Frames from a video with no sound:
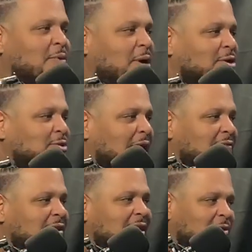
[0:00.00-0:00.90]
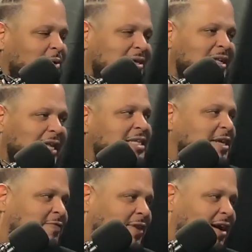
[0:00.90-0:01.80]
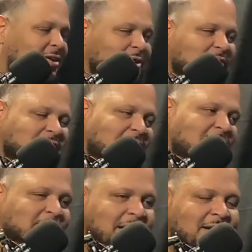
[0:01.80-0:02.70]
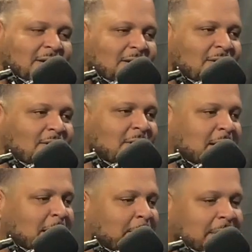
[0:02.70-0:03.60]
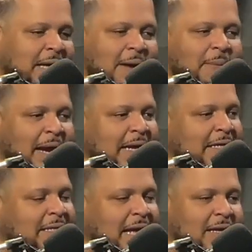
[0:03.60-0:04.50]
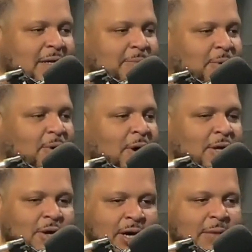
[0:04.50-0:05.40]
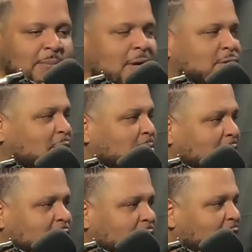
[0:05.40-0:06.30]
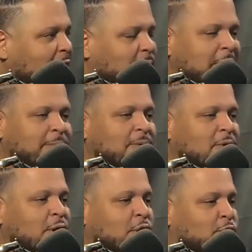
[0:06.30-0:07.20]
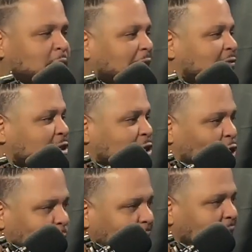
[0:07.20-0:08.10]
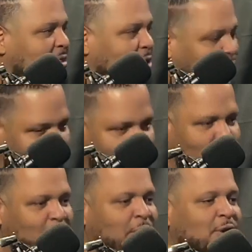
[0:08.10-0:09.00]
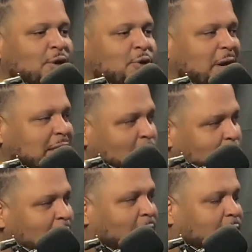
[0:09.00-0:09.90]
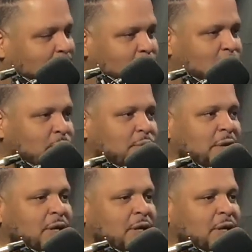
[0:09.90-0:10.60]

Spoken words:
We also have the leche flan or the flan, what they call. But yeah, man, it's like, look, bro, under $100, you can bring 4 or 5 people. You can have a to-go bag to go. Mm-hmm. You got some real food,